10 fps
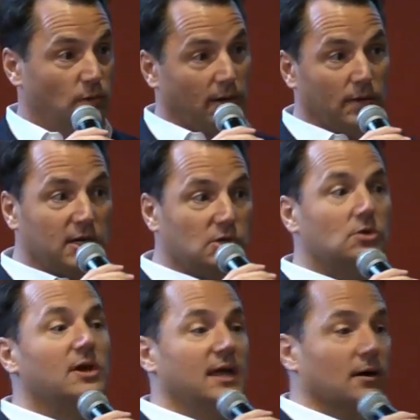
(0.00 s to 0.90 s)
And what I want to
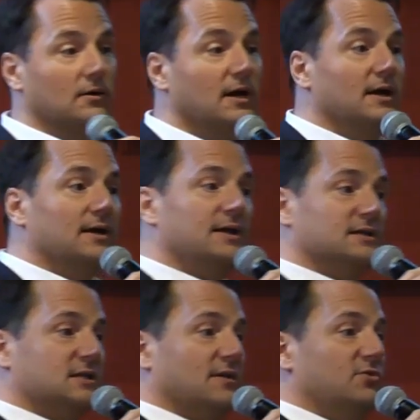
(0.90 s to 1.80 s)
do here
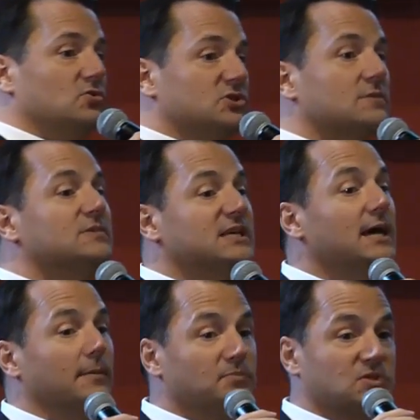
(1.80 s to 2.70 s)
is give you some
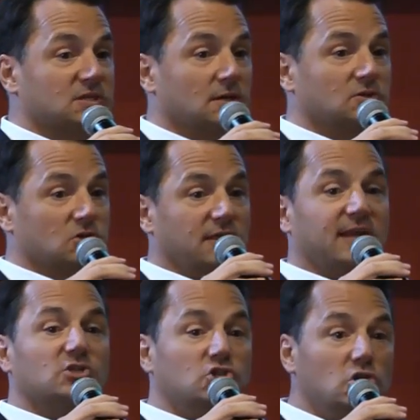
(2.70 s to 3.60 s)
tips so
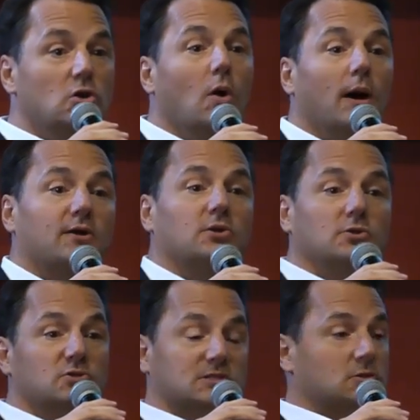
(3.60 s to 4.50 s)
that as you go out and
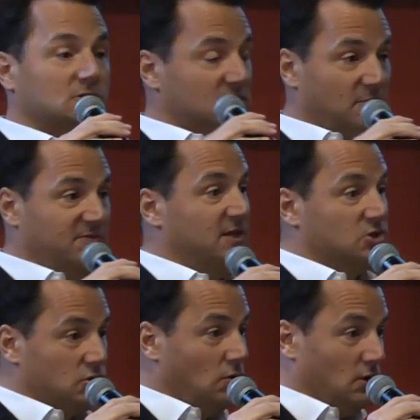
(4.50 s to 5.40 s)
use some of
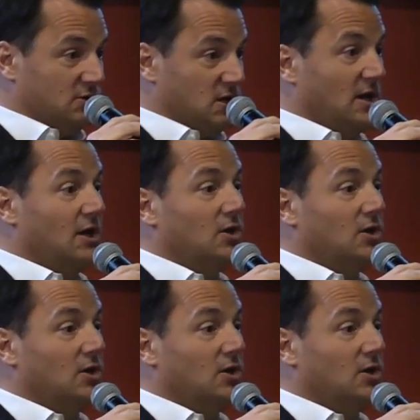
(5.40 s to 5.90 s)
these tools,